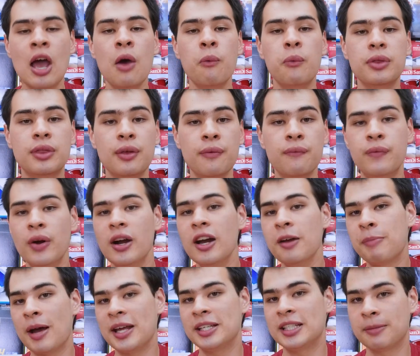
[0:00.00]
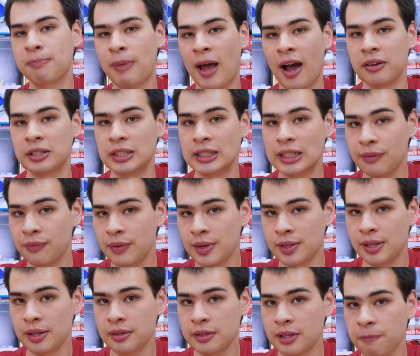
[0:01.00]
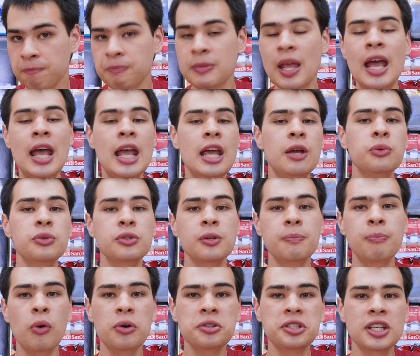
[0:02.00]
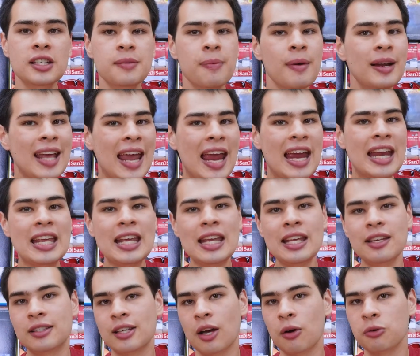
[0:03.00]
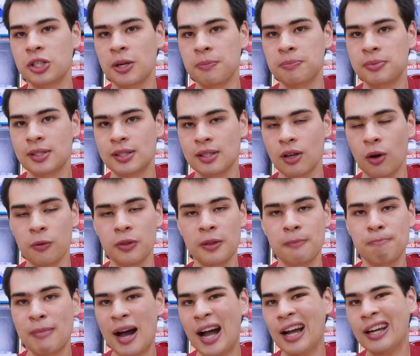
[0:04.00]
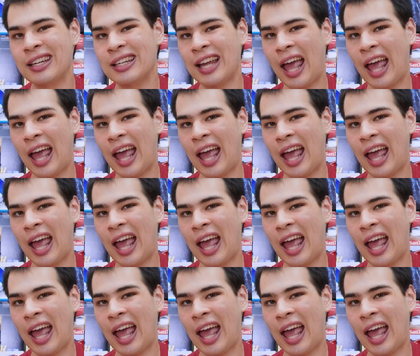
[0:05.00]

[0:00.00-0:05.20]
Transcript: With a very basic power delivery system, it'll support just about any Intel chips on the market.